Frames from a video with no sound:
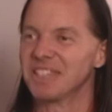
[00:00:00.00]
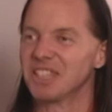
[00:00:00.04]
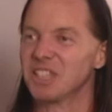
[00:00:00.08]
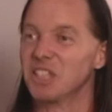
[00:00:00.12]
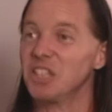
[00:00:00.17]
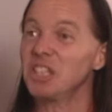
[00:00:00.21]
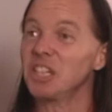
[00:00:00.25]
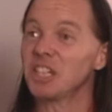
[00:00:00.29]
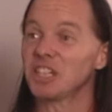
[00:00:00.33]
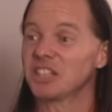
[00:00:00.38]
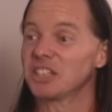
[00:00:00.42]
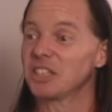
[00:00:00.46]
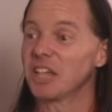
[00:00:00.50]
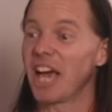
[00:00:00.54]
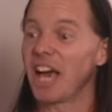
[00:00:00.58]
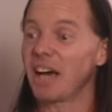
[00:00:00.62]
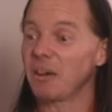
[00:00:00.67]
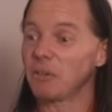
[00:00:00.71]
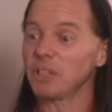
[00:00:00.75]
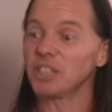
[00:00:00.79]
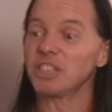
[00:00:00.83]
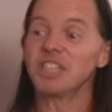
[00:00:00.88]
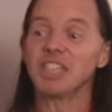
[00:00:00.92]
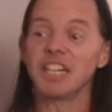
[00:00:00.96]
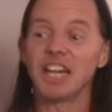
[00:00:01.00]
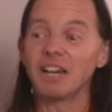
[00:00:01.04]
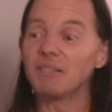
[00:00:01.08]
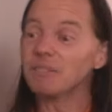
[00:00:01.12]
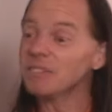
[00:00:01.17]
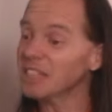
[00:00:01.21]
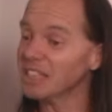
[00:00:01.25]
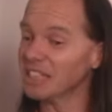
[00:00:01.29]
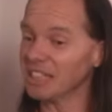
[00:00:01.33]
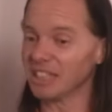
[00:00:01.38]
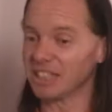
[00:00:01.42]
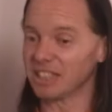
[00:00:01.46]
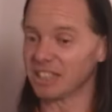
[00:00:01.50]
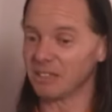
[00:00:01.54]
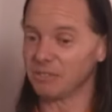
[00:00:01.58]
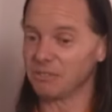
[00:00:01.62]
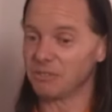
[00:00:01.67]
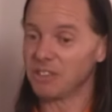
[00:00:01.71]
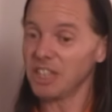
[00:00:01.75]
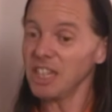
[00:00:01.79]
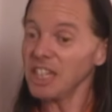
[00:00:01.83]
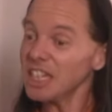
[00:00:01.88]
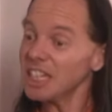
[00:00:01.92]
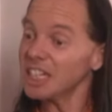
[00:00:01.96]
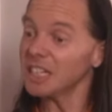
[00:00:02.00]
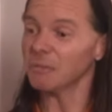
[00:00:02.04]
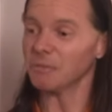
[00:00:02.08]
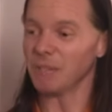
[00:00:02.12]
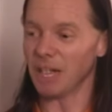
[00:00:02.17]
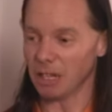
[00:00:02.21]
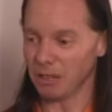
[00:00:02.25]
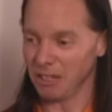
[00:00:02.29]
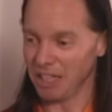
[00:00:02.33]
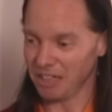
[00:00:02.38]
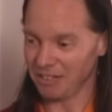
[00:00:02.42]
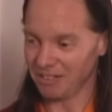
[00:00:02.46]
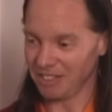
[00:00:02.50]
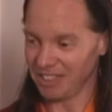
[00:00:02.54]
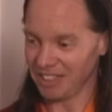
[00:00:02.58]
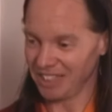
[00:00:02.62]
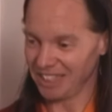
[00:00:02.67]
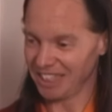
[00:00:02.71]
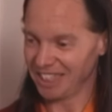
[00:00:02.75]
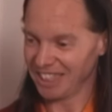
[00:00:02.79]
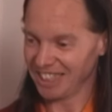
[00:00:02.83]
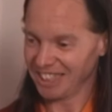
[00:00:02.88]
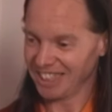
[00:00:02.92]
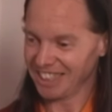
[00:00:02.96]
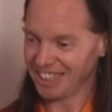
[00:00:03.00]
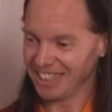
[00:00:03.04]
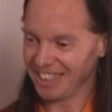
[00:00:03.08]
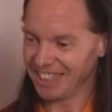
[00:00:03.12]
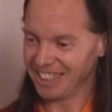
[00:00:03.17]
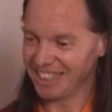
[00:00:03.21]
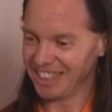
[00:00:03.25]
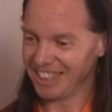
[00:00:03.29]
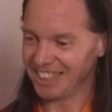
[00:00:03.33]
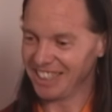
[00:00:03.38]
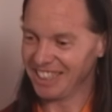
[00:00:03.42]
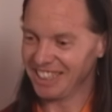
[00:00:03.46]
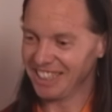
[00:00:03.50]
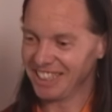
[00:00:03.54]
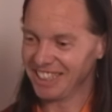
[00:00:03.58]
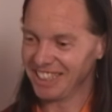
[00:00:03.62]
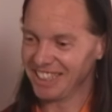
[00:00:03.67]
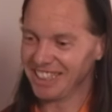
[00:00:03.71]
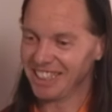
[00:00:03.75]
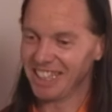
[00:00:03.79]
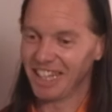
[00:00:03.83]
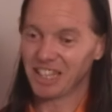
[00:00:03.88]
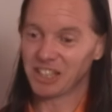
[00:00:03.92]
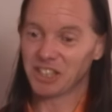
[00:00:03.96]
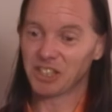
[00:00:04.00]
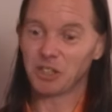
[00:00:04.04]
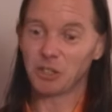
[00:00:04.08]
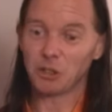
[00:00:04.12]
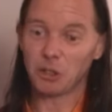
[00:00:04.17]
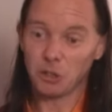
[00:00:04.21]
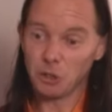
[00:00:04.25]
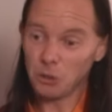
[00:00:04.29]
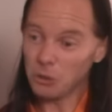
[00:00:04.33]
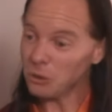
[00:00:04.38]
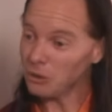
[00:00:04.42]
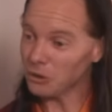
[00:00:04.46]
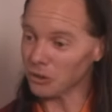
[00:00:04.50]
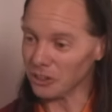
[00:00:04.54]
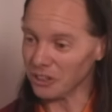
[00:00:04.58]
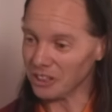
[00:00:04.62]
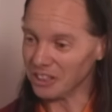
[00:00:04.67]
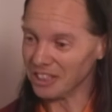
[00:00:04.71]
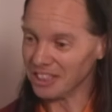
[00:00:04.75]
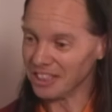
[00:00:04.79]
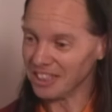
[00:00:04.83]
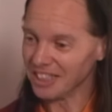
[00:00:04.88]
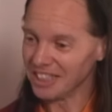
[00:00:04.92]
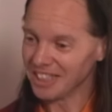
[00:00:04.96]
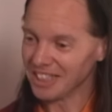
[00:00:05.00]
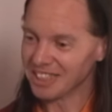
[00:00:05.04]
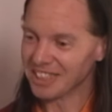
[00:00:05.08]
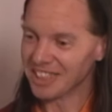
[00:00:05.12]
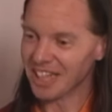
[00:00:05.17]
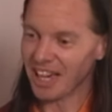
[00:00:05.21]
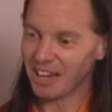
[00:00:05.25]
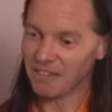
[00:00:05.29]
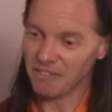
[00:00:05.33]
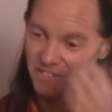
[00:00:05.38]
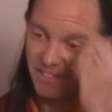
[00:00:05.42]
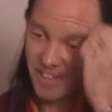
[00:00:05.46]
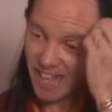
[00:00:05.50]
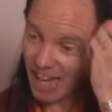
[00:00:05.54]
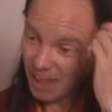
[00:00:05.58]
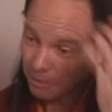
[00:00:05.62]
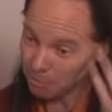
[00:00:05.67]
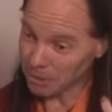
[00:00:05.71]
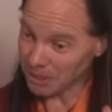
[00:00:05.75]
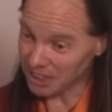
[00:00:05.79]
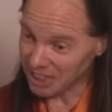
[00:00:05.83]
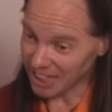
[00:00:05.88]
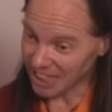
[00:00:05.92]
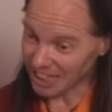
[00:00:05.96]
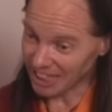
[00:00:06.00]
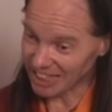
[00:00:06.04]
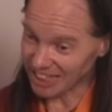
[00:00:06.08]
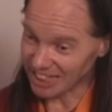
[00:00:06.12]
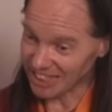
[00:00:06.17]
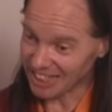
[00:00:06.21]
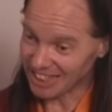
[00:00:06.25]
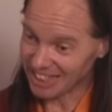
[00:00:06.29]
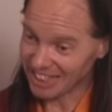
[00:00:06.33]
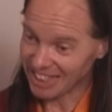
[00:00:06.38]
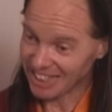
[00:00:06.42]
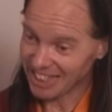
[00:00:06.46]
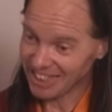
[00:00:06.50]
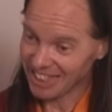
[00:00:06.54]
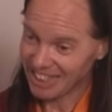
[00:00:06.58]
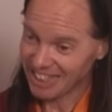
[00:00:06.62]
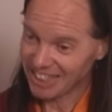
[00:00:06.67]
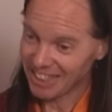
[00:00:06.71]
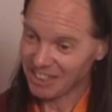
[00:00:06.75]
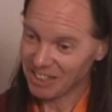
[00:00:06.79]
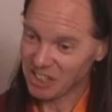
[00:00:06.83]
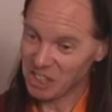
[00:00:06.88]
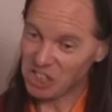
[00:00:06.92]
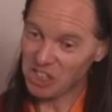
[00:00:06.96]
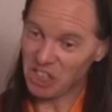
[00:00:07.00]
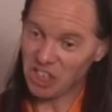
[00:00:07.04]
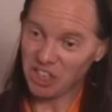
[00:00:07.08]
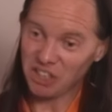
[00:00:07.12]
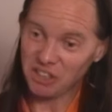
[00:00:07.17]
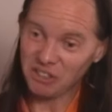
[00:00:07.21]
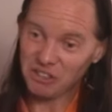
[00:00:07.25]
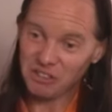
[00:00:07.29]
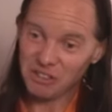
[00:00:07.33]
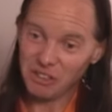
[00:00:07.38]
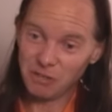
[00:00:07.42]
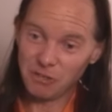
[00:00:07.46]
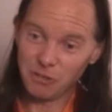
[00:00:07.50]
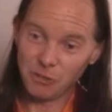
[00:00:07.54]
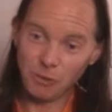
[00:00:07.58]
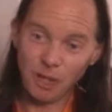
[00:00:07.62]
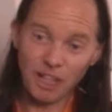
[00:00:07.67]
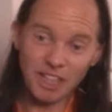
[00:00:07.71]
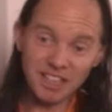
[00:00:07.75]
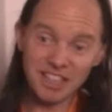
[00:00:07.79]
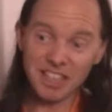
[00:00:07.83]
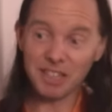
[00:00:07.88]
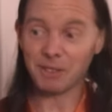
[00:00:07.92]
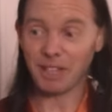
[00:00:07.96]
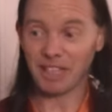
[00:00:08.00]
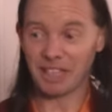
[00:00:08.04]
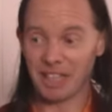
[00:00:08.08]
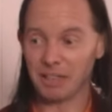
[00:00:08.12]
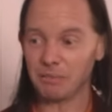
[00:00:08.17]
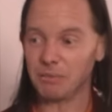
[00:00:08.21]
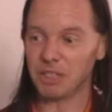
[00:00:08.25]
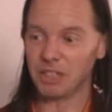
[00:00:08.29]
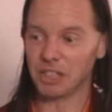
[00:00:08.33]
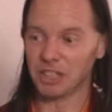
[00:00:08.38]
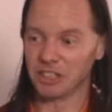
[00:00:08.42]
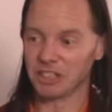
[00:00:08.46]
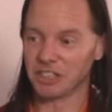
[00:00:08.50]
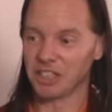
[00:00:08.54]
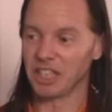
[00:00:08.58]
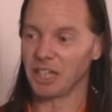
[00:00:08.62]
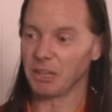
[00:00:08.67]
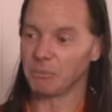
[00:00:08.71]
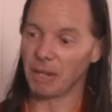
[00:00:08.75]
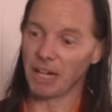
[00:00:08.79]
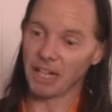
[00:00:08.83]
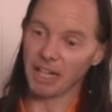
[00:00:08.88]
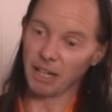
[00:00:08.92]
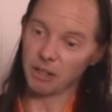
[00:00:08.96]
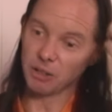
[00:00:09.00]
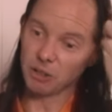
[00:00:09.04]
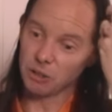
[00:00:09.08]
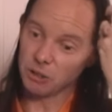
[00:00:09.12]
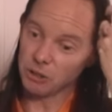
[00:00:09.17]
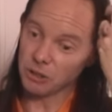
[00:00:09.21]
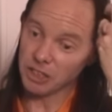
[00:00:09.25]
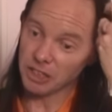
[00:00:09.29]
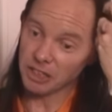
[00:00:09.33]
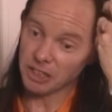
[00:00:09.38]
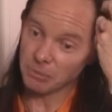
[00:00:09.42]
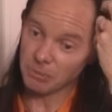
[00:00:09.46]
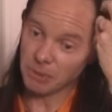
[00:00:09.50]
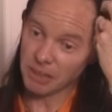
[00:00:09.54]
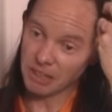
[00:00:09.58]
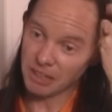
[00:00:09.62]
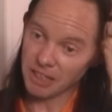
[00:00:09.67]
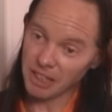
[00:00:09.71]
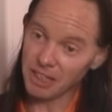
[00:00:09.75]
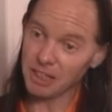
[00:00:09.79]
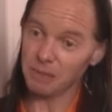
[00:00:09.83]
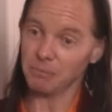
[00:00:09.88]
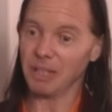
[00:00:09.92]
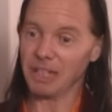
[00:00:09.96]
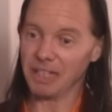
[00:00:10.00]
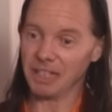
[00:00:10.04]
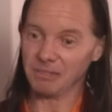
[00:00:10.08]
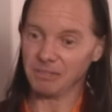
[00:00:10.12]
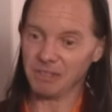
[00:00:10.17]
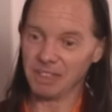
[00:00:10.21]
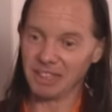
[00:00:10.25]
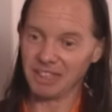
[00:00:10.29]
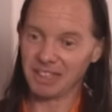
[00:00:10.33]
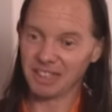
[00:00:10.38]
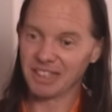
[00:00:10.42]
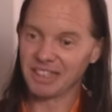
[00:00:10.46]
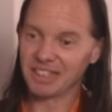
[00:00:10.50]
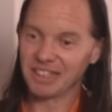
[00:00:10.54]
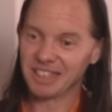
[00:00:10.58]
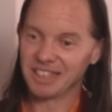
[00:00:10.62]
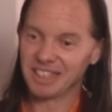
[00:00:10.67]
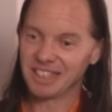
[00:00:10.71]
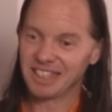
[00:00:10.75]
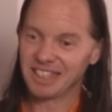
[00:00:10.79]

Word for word: you know, ha- what's the emptiness of thinking about emptiness, you see? It's so cool to have that projection you know, if you want to think about emptiness, think about how cool it is to be thinking about emptiness.